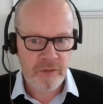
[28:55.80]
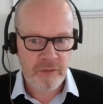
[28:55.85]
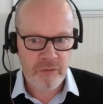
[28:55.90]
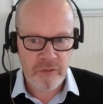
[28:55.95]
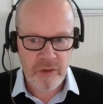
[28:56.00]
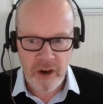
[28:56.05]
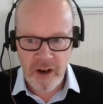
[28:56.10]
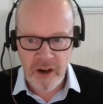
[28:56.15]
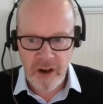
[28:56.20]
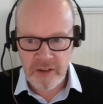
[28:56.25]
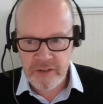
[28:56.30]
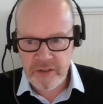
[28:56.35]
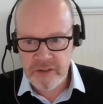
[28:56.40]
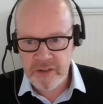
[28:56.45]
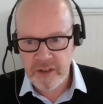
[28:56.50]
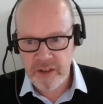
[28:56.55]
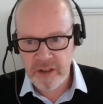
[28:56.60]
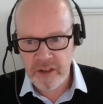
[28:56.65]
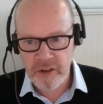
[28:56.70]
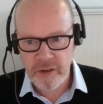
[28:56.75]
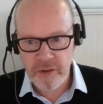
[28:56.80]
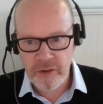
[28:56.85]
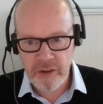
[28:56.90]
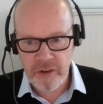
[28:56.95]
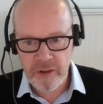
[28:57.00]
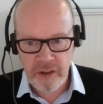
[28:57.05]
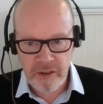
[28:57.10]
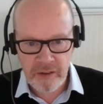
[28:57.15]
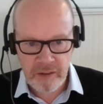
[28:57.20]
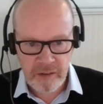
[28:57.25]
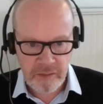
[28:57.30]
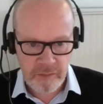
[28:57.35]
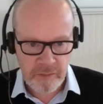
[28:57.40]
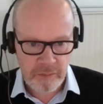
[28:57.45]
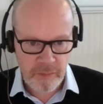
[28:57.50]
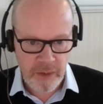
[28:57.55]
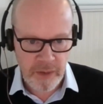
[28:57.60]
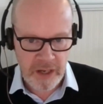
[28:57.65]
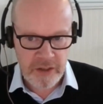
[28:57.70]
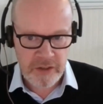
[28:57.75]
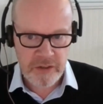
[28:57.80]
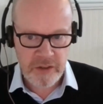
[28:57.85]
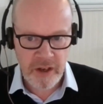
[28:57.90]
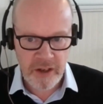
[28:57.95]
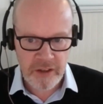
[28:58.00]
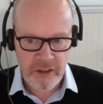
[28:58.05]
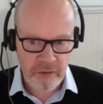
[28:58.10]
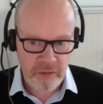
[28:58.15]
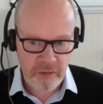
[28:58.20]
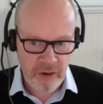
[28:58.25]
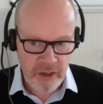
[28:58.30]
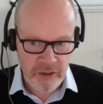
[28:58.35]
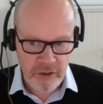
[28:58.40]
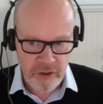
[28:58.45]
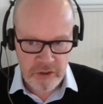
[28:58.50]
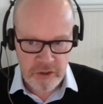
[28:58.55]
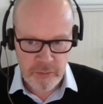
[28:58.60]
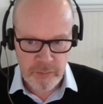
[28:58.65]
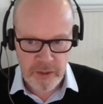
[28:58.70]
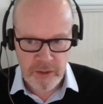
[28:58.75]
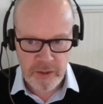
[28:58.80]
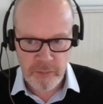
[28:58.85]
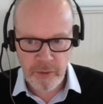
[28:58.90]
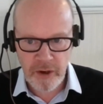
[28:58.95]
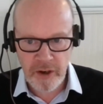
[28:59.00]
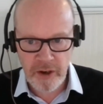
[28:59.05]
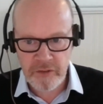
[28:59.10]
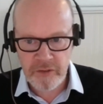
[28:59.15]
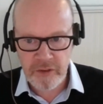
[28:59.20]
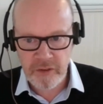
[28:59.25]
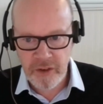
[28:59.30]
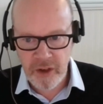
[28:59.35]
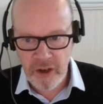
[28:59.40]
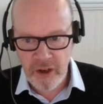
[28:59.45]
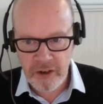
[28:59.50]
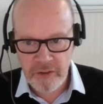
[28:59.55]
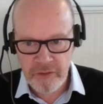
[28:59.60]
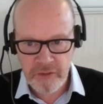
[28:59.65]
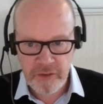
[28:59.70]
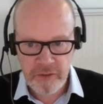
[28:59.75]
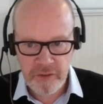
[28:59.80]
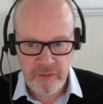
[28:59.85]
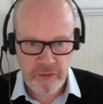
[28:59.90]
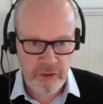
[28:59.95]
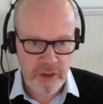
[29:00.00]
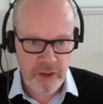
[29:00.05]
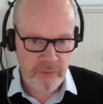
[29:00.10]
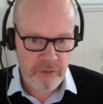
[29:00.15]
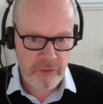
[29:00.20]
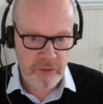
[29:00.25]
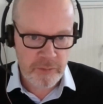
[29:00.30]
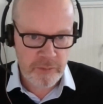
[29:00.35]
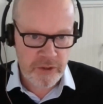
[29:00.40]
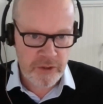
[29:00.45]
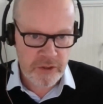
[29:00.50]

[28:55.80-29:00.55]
rights, including matters like the right not to be deprived of life, and freedom from